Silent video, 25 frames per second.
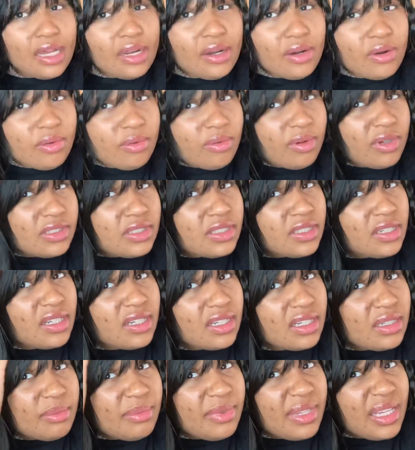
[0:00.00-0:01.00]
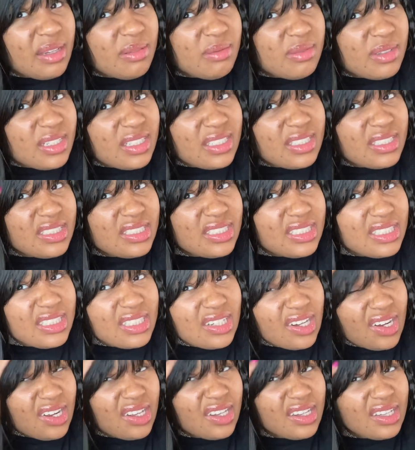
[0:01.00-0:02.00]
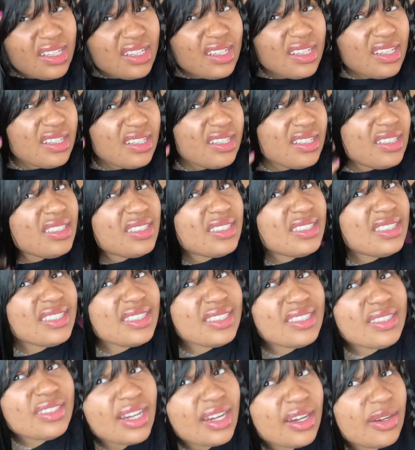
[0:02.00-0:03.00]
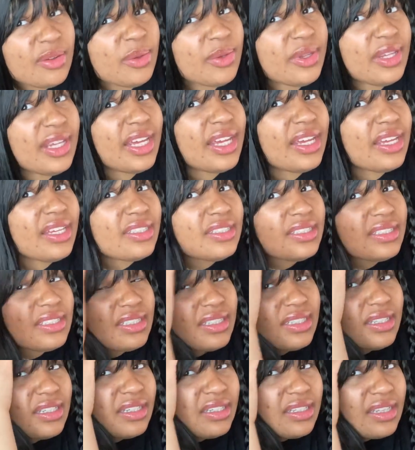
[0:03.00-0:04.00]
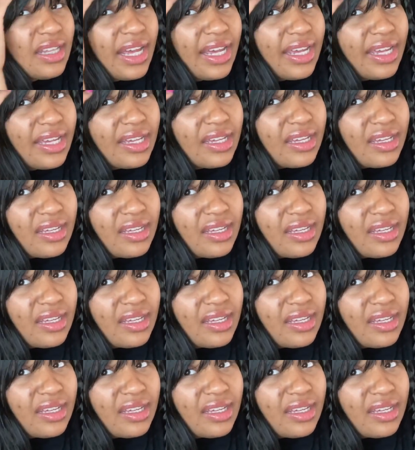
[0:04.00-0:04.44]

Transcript: I don't want y'all to be able to see all the, see how you can't see the like